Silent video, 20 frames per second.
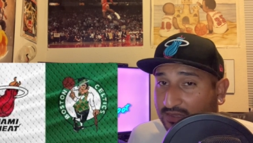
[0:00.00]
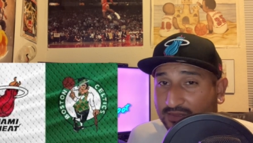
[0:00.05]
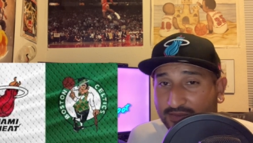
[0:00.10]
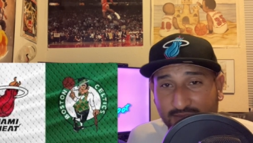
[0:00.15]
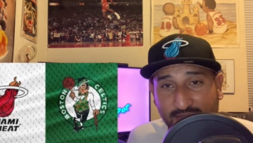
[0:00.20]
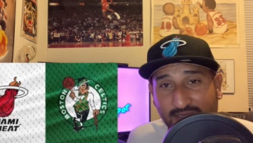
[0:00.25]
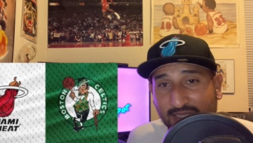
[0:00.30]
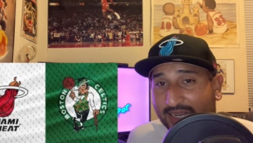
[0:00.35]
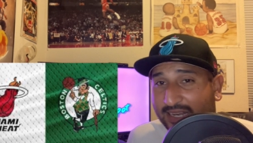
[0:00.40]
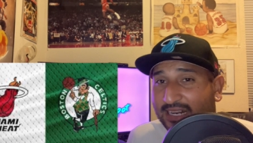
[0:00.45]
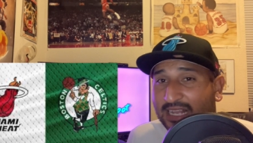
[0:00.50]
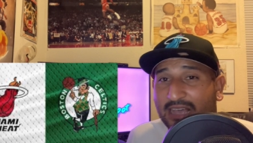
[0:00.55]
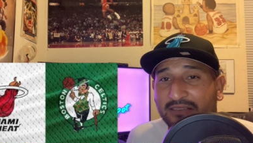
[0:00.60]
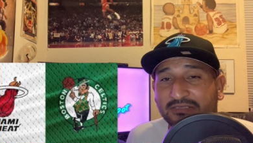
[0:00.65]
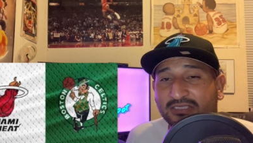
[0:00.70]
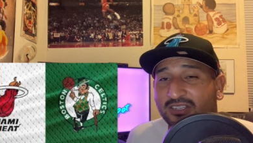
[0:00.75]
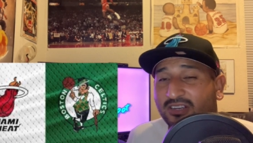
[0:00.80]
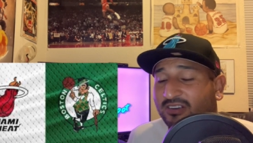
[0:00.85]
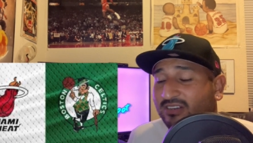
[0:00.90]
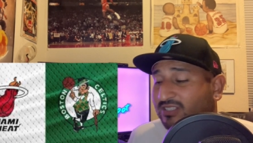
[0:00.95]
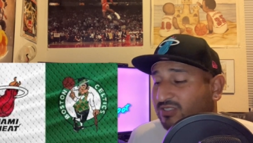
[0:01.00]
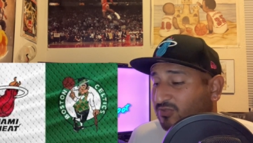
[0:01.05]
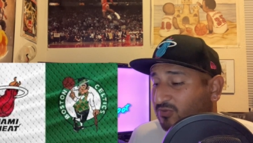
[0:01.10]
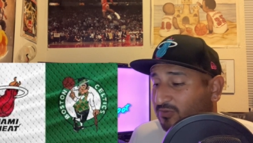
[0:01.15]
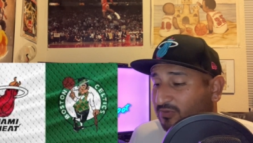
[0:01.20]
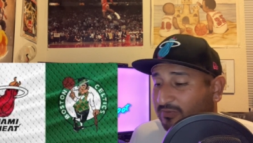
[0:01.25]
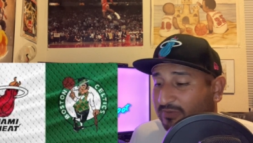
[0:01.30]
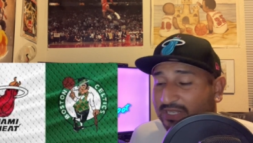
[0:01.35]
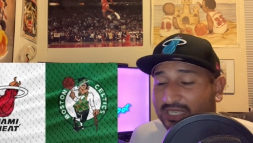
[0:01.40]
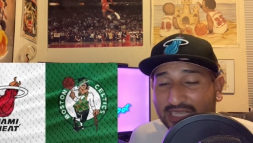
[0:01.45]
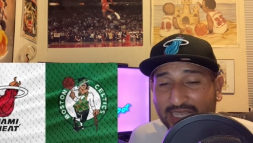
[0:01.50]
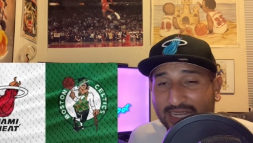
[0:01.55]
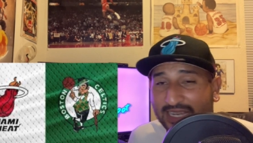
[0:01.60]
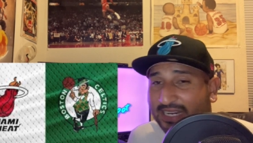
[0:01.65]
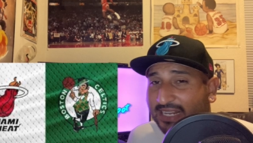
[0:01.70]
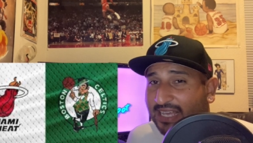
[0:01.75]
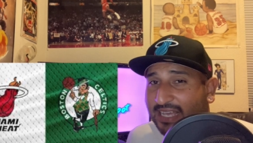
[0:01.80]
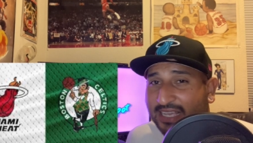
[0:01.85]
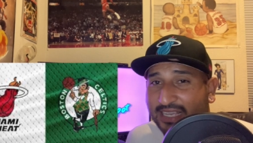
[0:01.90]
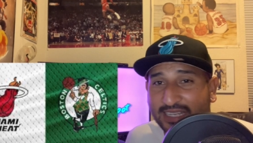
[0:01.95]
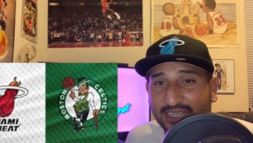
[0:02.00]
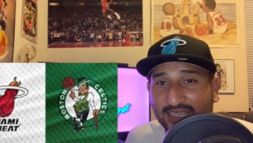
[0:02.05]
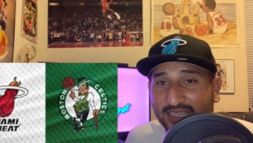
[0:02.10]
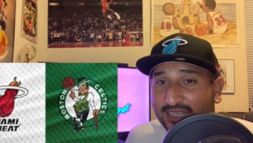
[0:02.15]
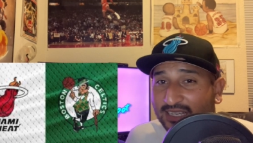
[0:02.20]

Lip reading: second half starts, we lay an egg,